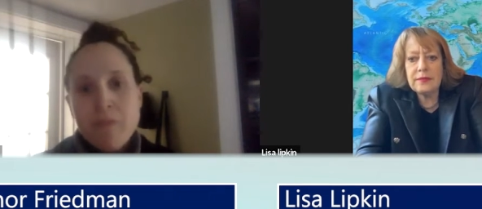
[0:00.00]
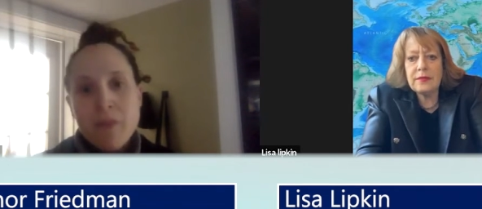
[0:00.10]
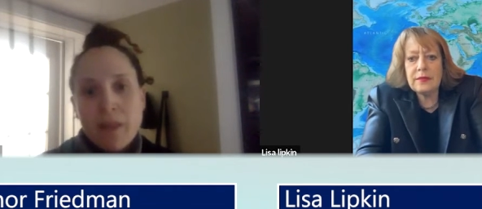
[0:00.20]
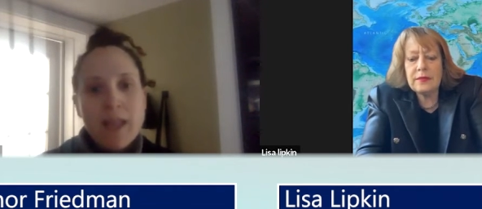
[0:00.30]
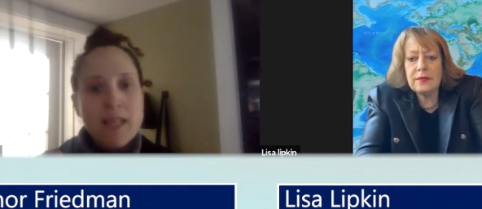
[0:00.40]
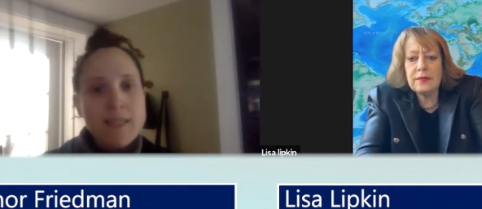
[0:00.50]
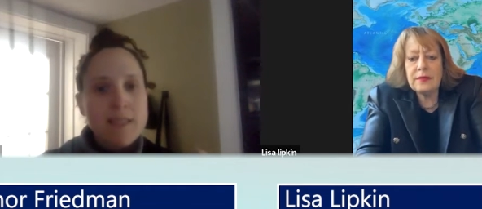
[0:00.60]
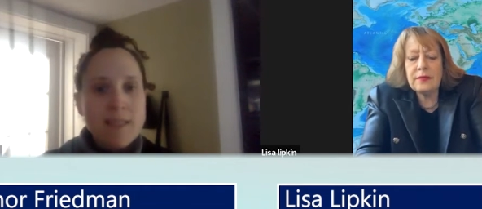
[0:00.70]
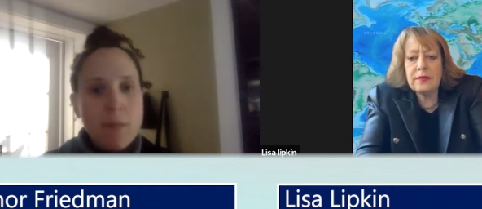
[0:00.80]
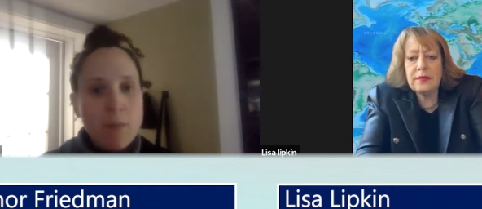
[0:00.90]
Speaker 1: Like it's the
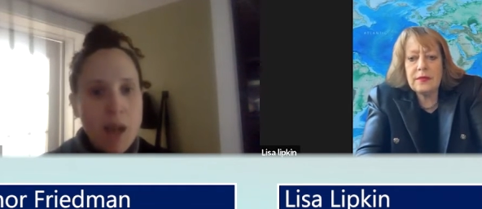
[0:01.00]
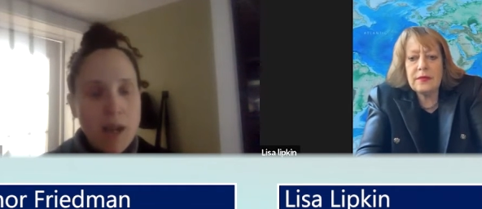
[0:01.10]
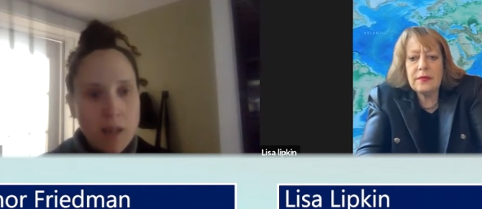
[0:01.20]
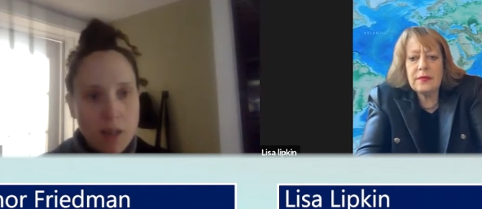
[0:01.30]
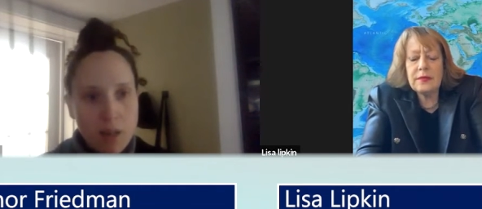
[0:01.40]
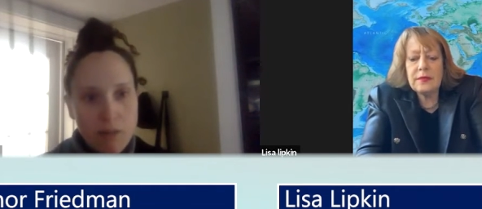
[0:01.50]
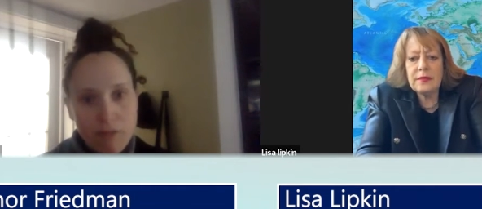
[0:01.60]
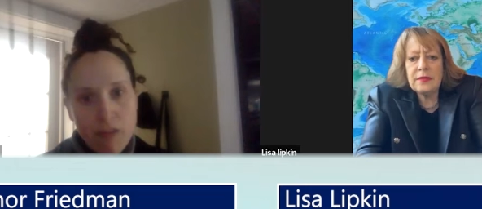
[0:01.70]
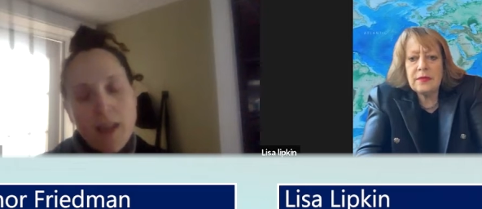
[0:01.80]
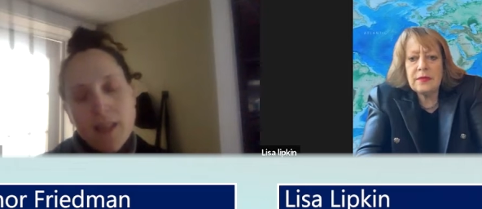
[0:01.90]
same kind of
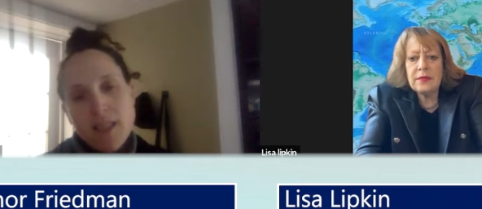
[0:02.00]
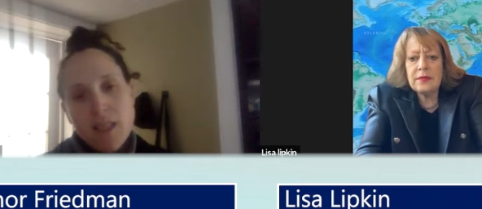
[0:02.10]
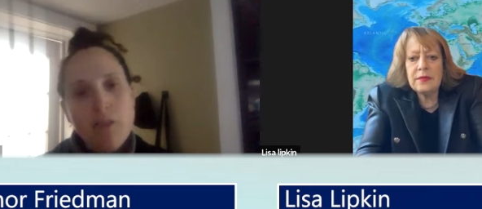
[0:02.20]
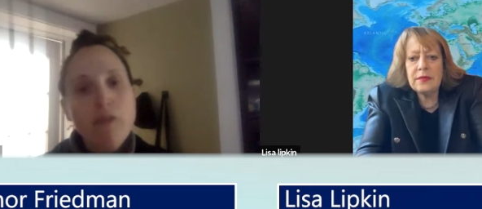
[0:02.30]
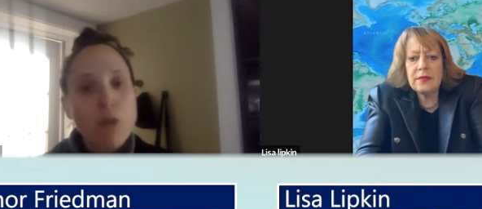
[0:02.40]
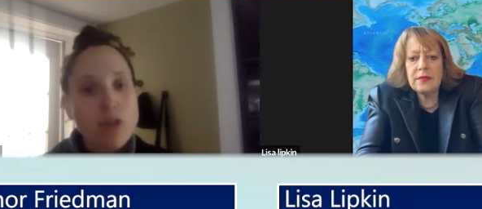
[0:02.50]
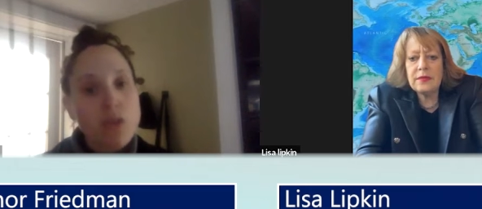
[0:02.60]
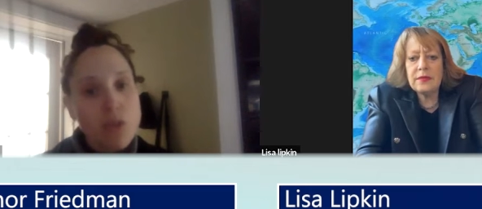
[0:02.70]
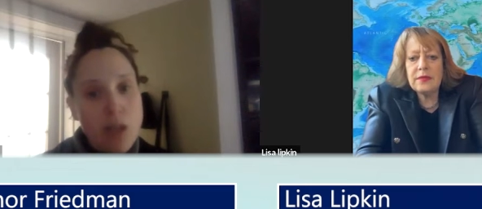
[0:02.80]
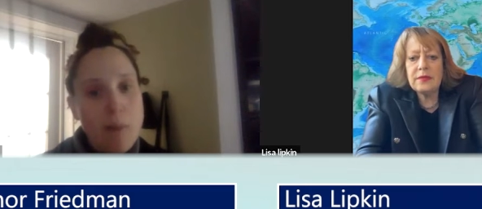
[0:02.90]
idea. Of course, there's
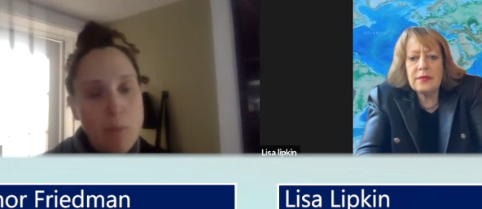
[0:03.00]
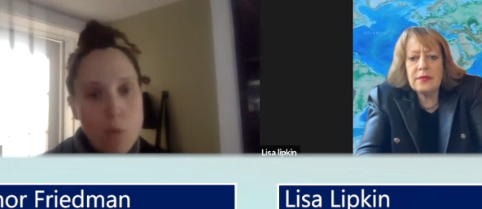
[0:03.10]
a lot